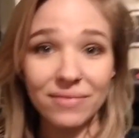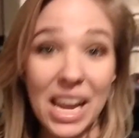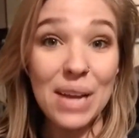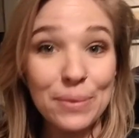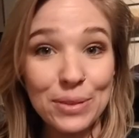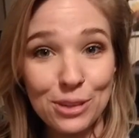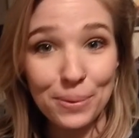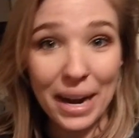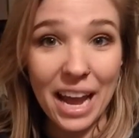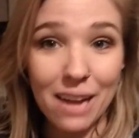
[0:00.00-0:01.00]
I'm
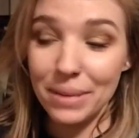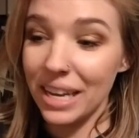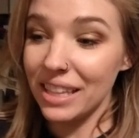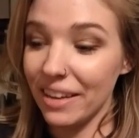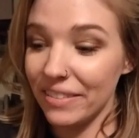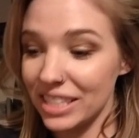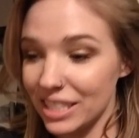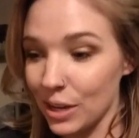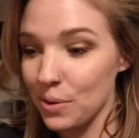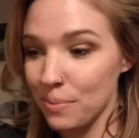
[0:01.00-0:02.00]
super happy. I love it
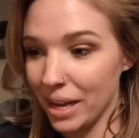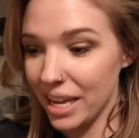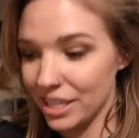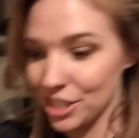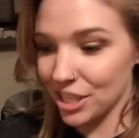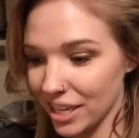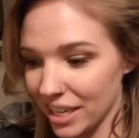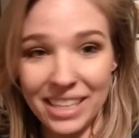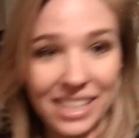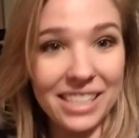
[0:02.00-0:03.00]
so much.
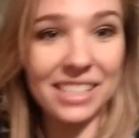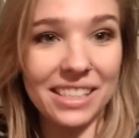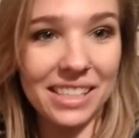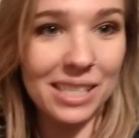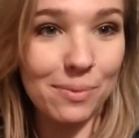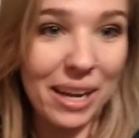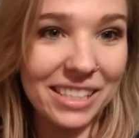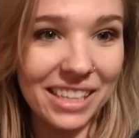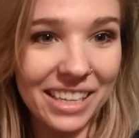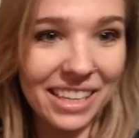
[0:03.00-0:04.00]
He's still
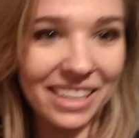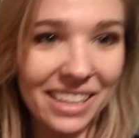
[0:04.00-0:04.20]
inspecting it.